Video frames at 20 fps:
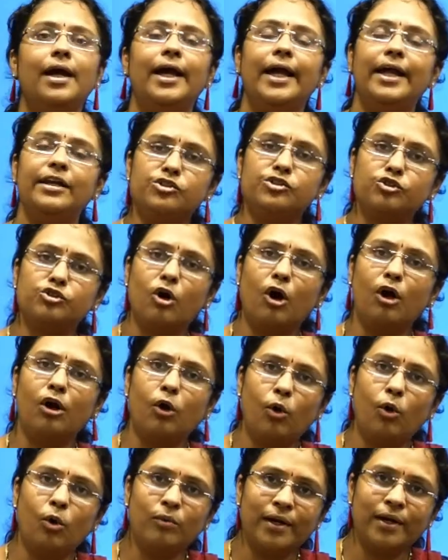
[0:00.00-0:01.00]
install
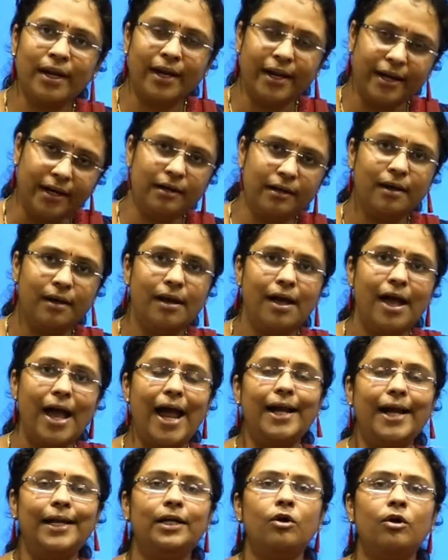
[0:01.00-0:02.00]
over it.
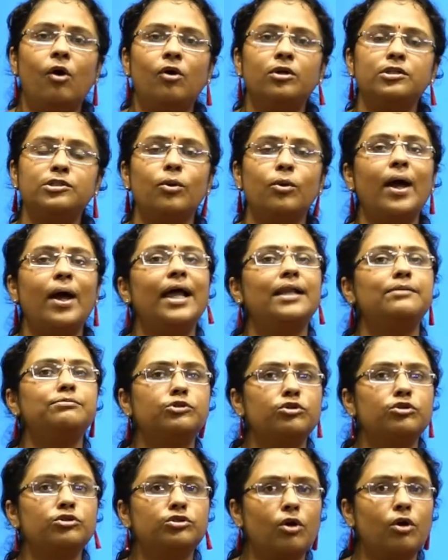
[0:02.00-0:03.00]
And it also helps
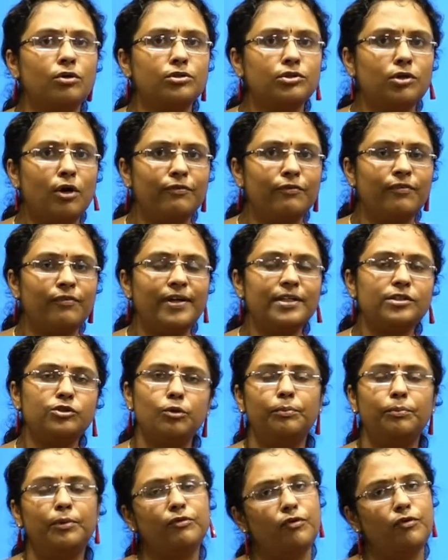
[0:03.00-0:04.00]
the softwares
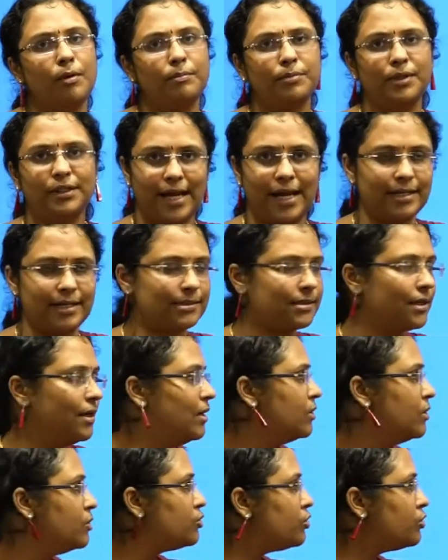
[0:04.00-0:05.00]
to perform the task.
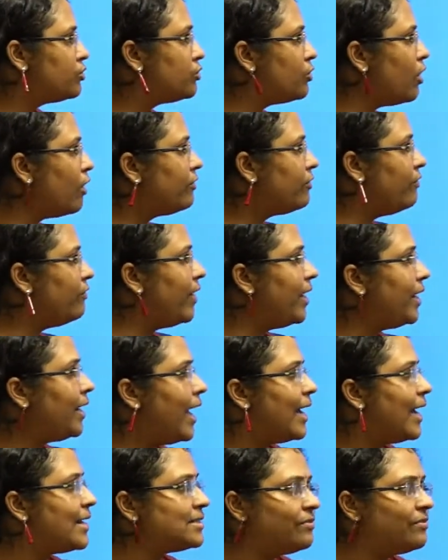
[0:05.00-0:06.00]
So, software
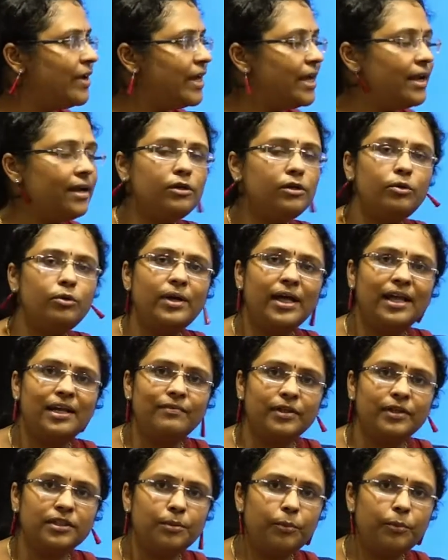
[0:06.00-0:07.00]
as a vehicle to
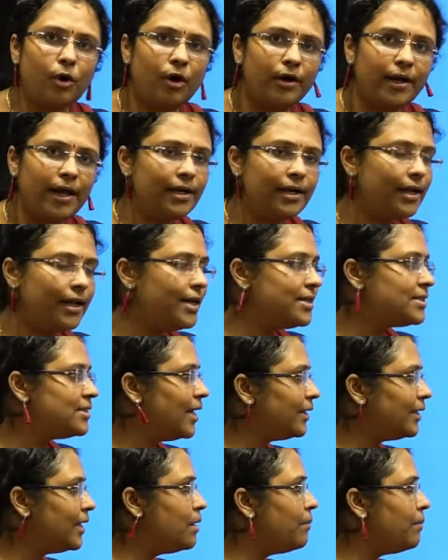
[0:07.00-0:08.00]
deliver the product is
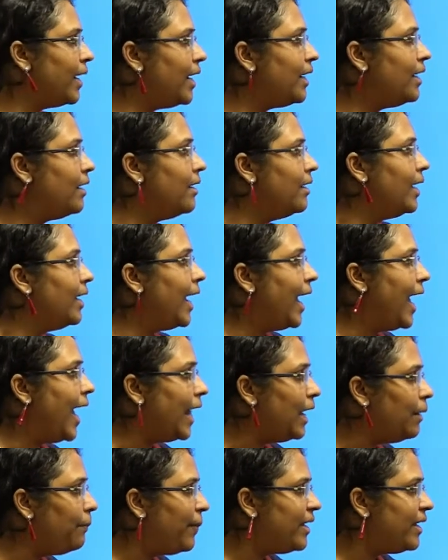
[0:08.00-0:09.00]
nothing but
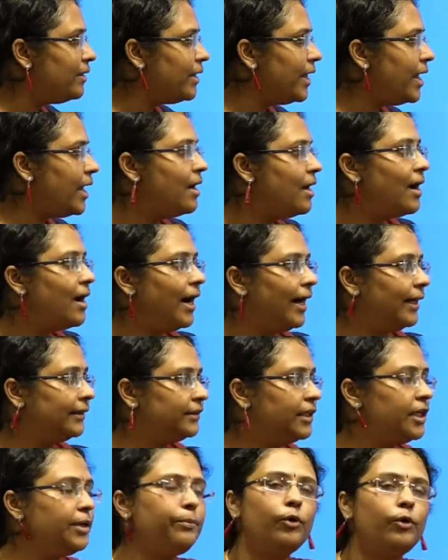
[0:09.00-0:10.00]
helping the
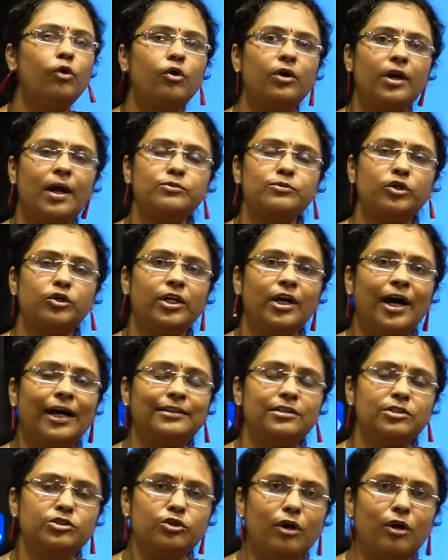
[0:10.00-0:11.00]
other programs or the
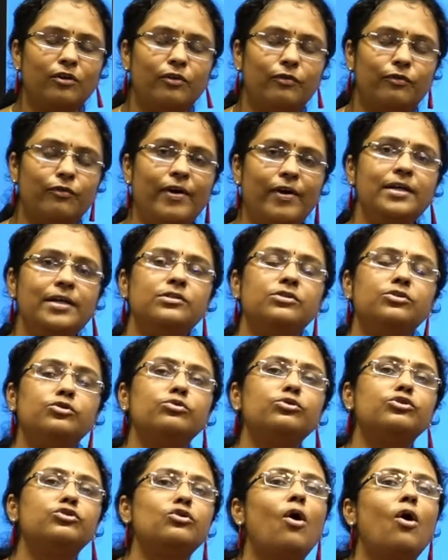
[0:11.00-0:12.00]
other softwares
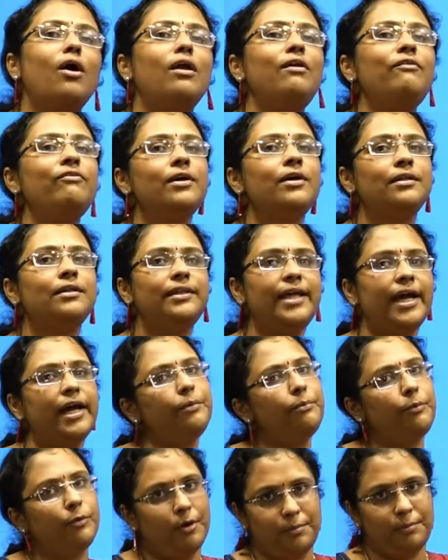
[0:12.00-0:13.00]
to solve their
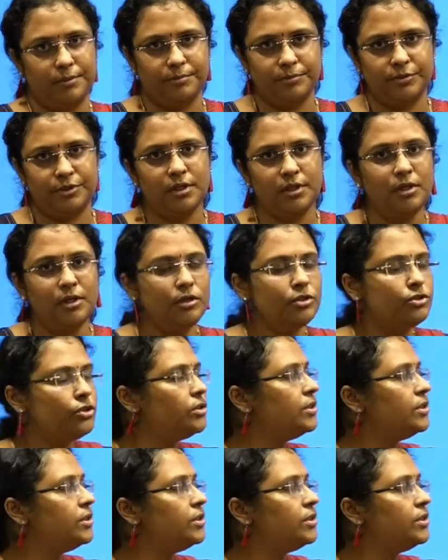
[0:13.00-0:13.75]
problems. So,